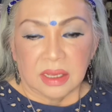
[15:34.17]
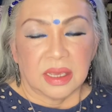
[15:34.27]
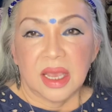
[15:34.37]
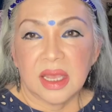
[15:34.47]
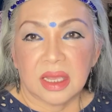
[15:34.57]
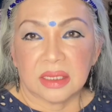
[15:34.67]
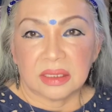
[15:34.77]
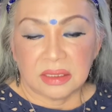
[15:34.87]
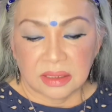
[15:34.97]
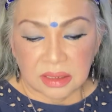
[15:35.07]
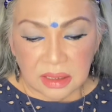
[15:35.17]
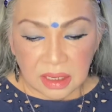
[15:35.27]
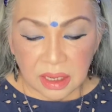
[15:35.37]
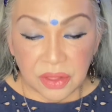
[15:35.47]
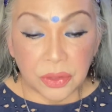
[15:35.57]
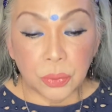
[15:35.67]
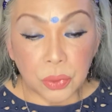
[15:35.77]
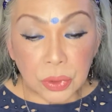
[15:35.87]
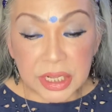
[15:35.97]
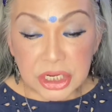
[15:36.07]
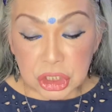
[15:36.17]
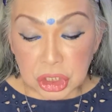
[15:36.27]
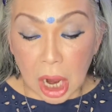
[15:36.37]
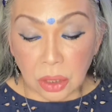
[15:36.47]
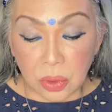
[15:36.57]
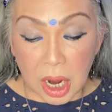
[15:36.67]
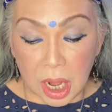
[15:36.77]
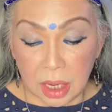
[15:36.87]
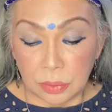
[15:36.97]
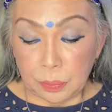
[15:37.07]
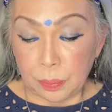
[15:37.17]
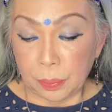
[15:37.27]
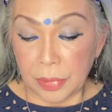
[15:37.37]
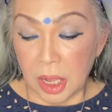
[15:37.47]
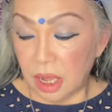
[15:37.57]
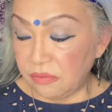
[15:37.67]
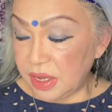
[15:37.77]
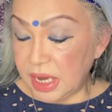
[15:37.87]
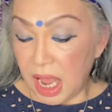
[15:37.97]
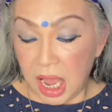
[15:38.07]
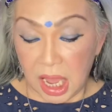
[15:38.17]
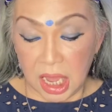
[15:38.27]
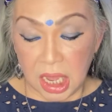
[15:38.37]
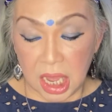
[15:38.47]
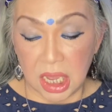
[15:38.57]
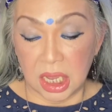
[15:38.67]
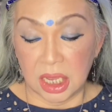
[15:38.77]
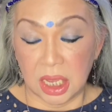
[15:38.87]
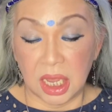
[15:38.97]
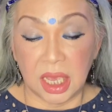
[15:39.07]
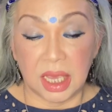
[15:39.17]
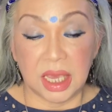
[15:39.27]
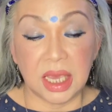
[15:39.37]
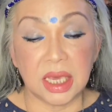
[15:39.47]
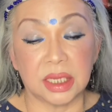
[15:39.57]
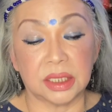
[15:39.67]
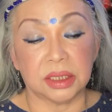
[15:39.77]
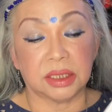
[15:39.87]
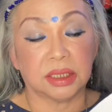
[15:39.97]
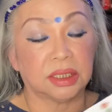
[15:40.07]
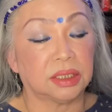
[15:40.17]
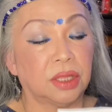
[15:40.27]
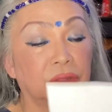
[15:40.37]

Yes, the ruling chakra of the day is the